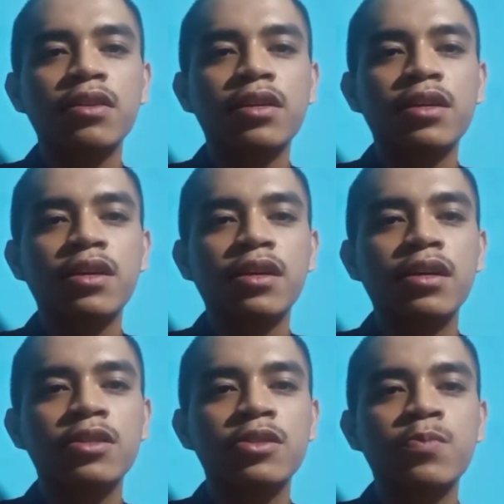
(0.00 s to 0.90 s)
in
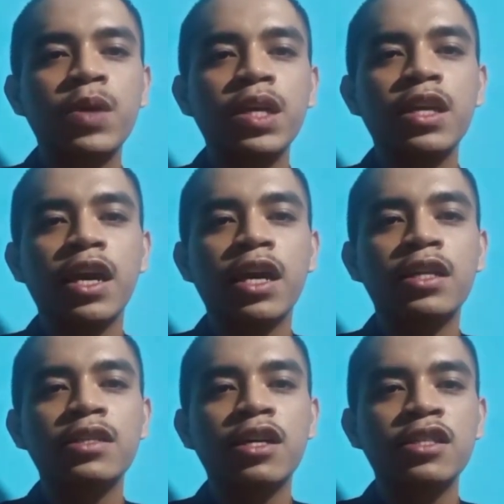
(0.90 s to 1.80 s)
the
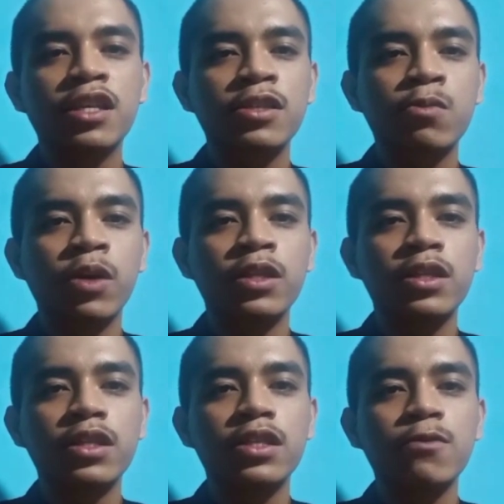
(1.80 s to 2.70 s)
speed and
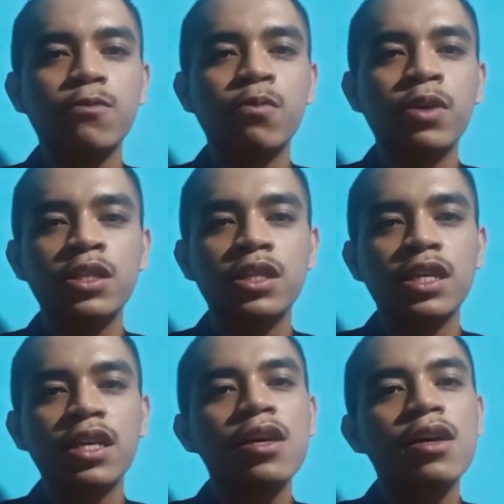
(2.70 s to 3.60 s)
success with
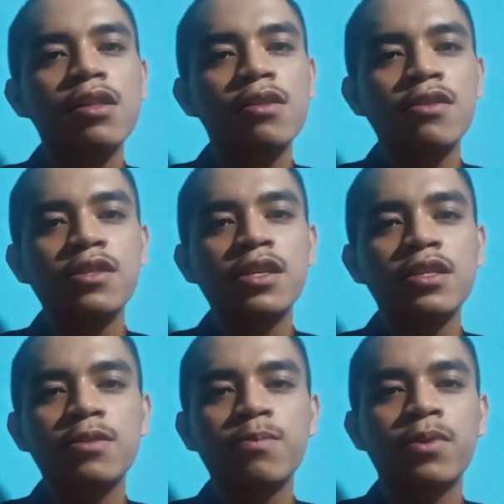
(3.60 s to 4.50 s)
which
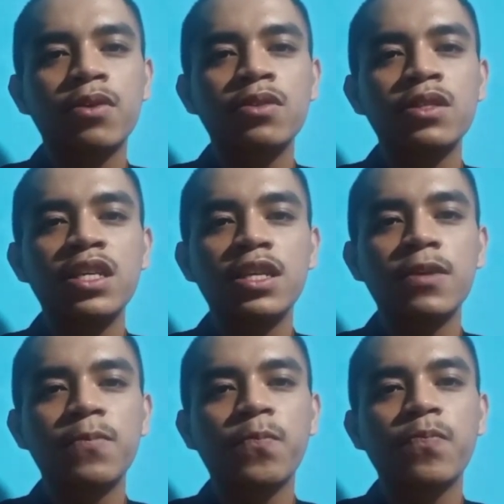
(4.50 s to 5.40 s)
learners
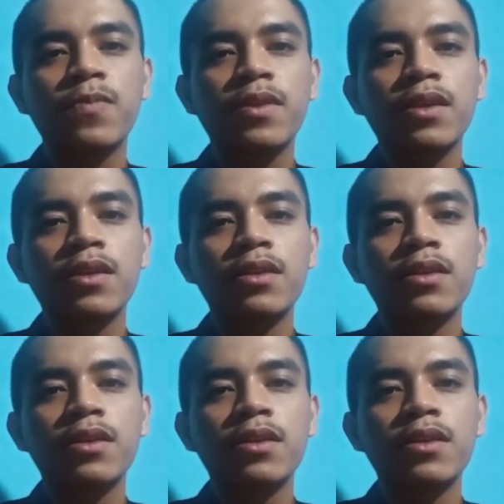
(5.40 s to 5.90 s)
proceed